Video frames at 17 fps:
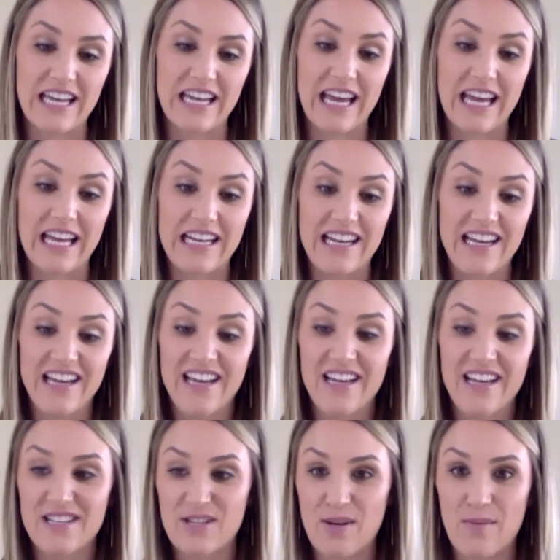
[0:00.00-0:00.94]
and
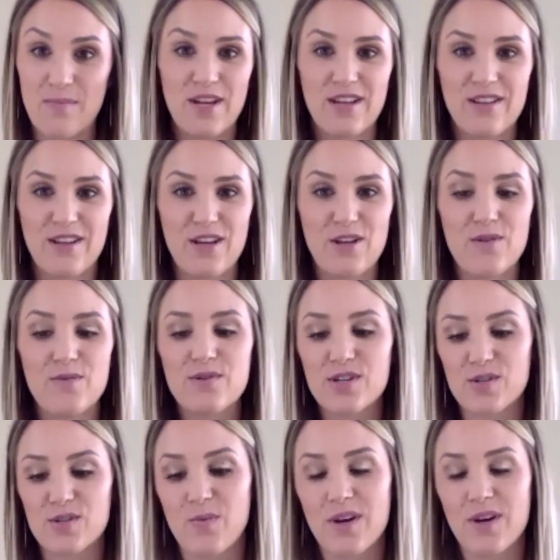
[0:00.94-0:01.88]
something that you
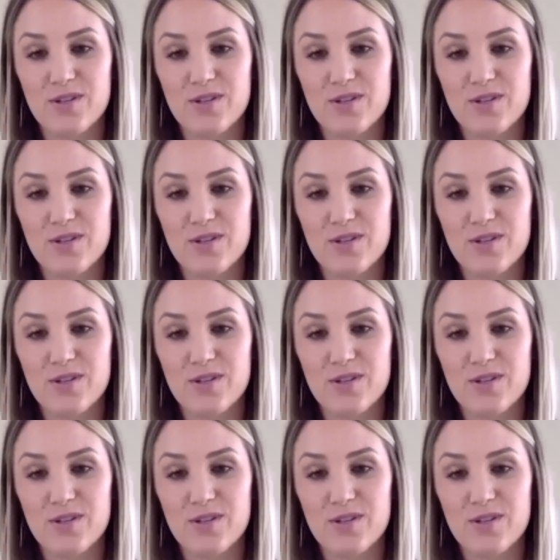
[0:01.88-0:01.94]
just want